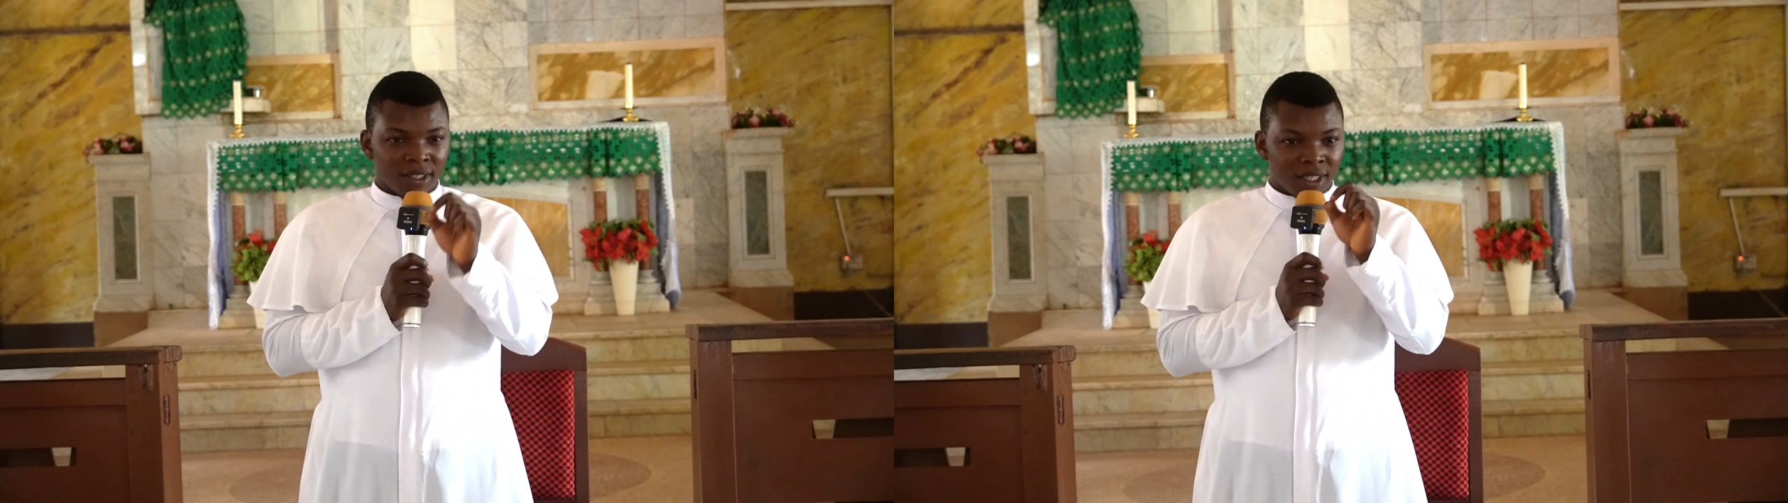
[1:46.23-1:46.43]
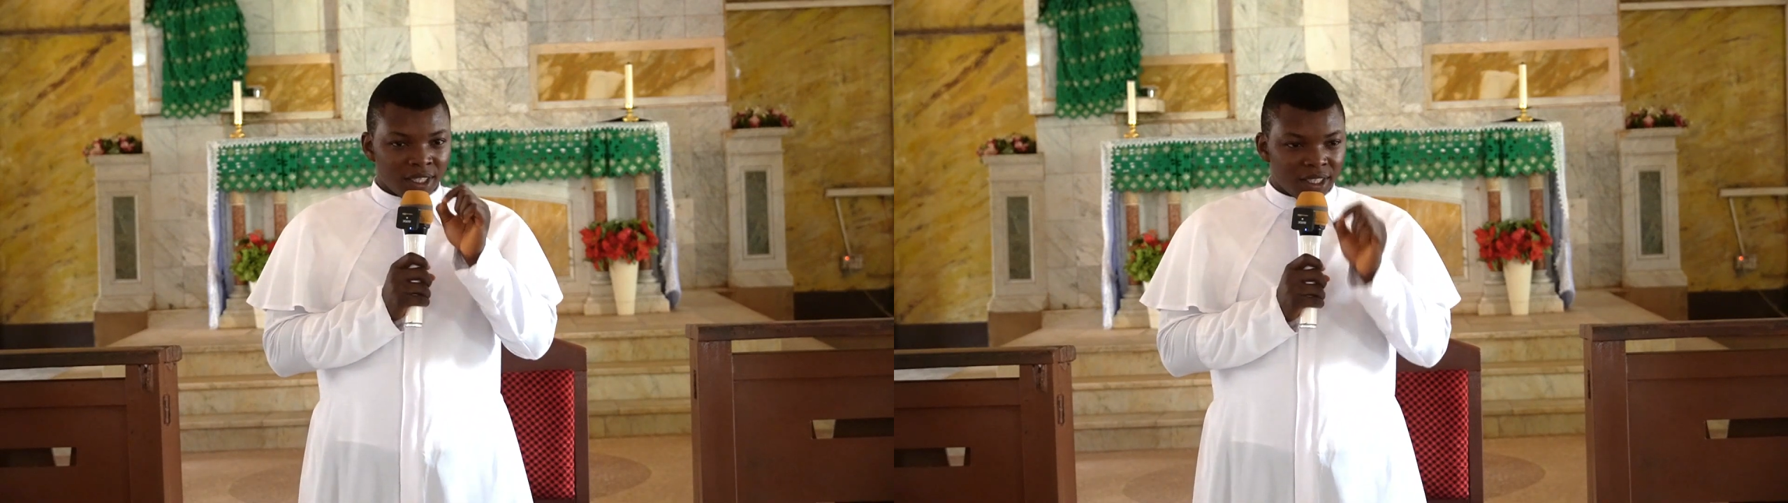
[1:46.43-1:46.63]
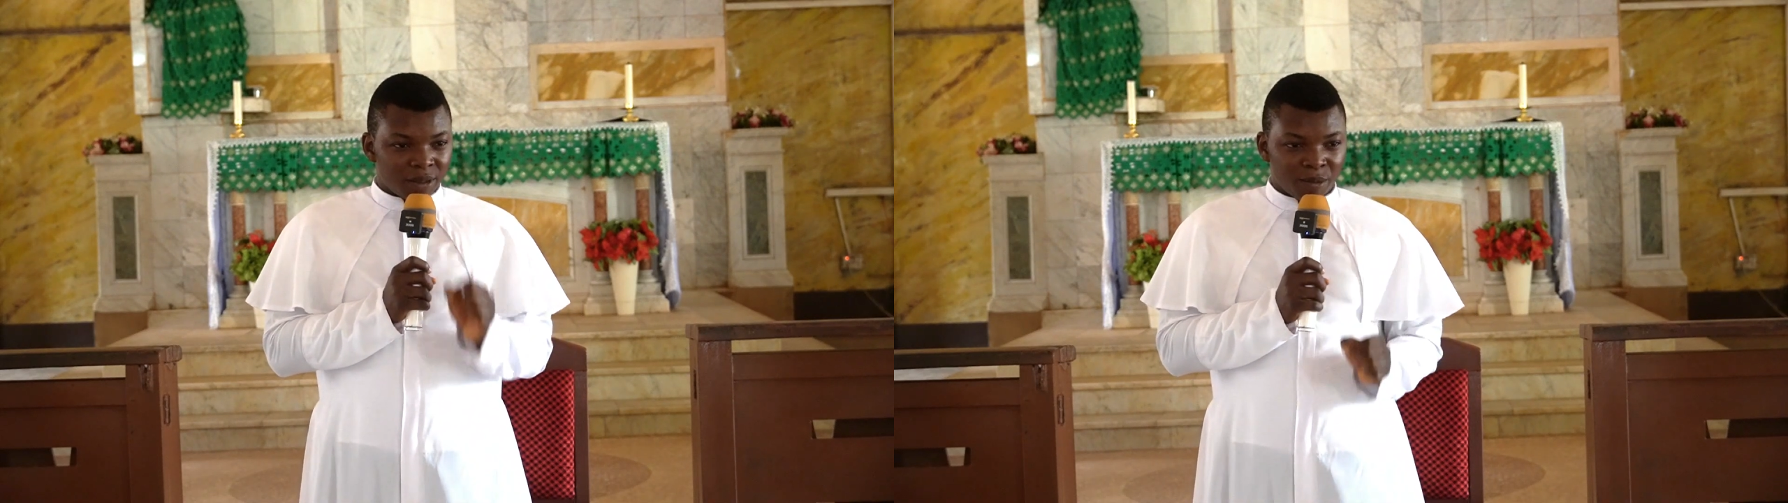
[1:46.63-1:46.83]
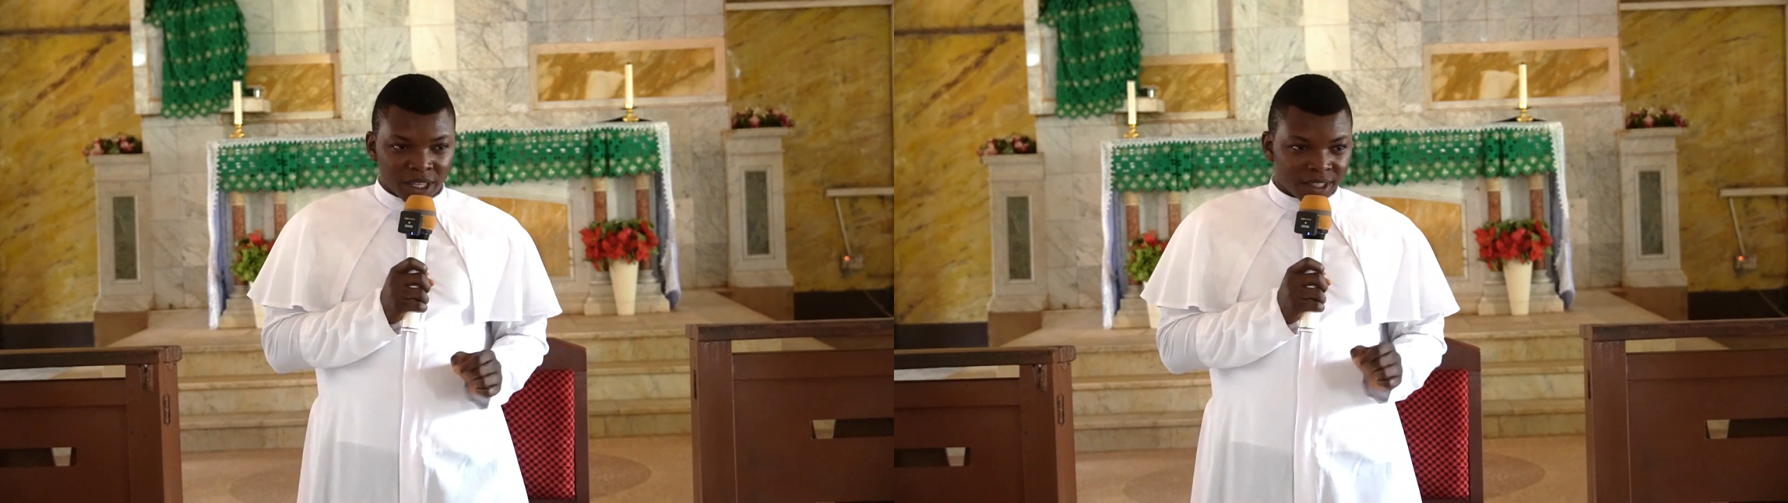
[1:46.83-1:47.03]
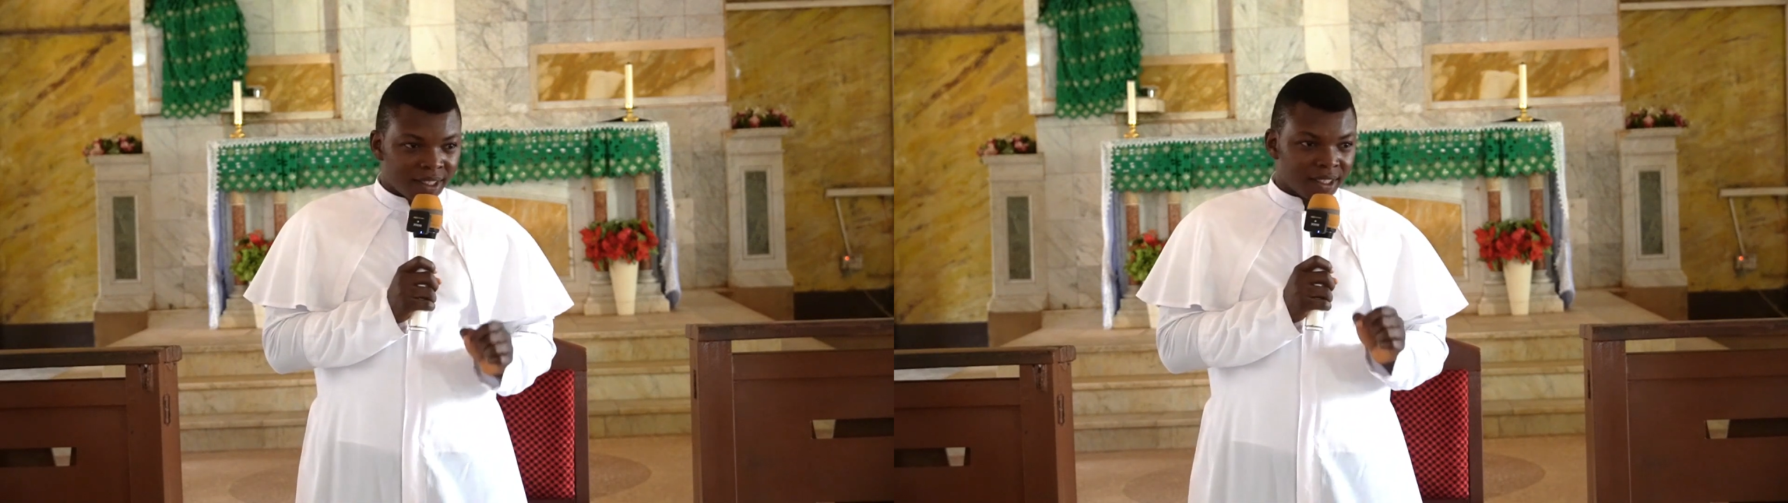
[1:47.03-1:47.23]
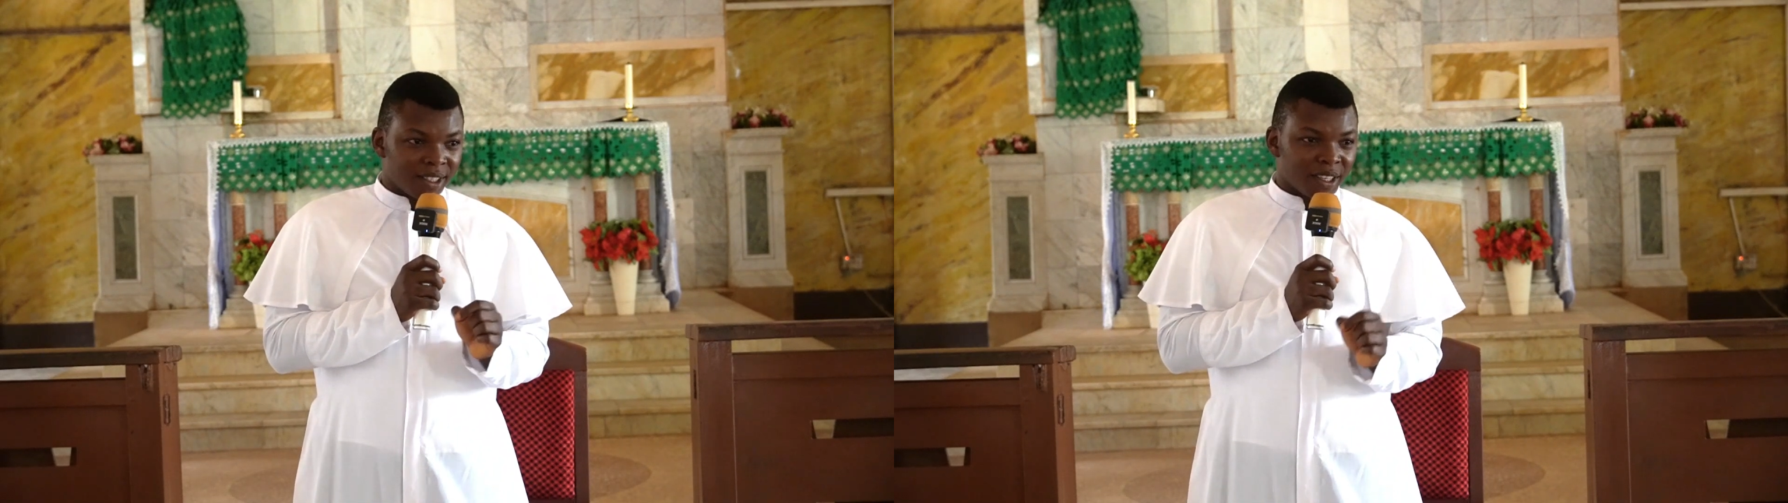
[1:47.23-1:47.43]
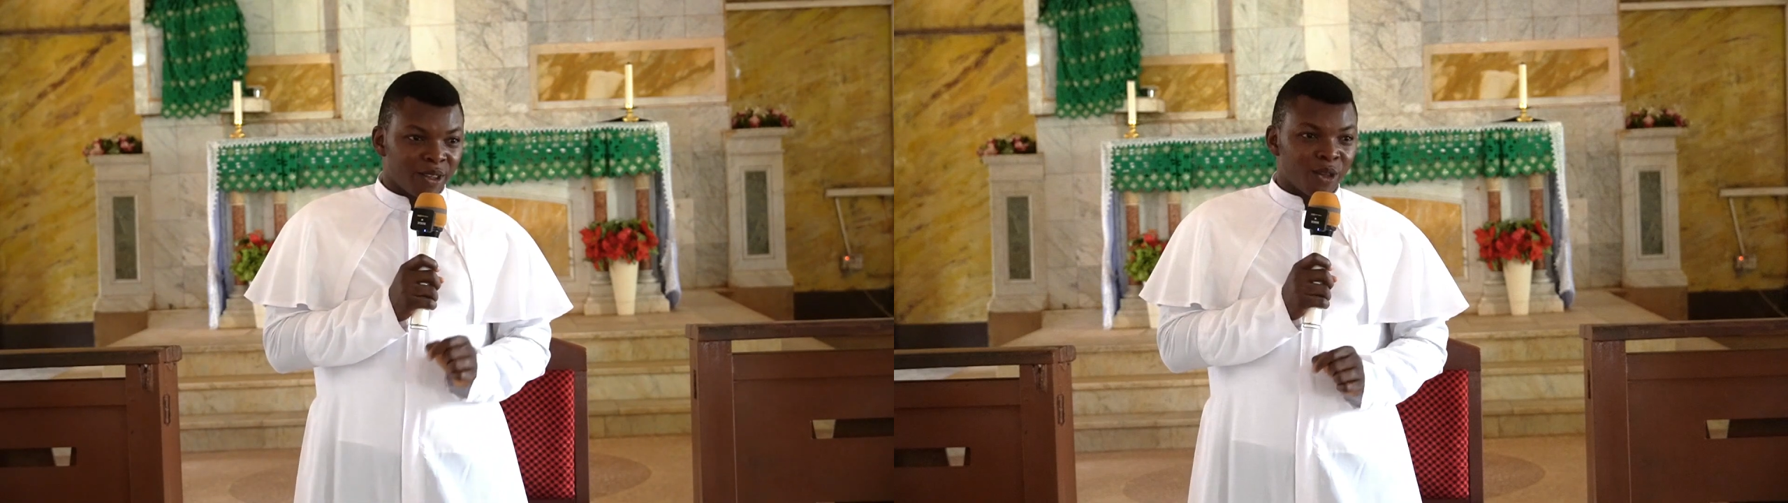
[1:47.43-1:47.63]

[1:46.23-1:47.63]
in its place,